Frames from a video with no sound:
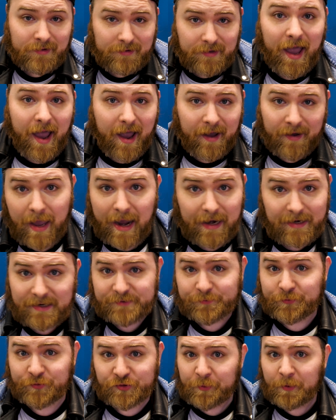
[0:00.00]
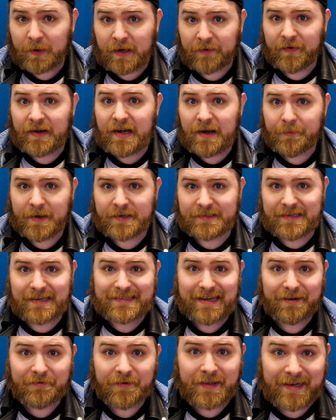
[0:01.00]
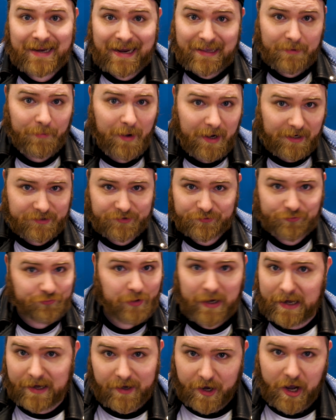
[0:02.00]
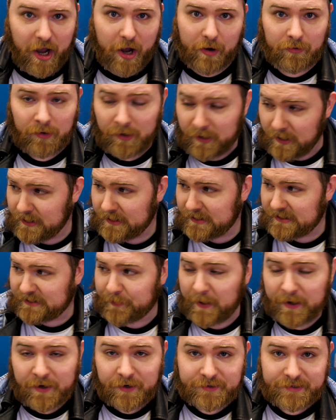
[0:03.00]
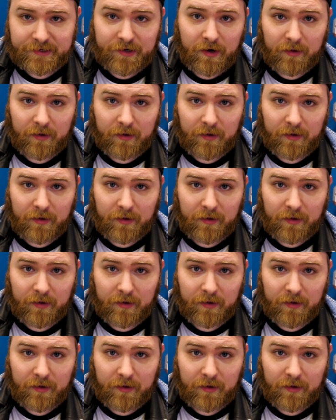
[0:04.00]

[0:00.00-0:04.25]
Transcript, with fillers: Yeah, and it's super convenient because it has everything in the box ready to go speakers and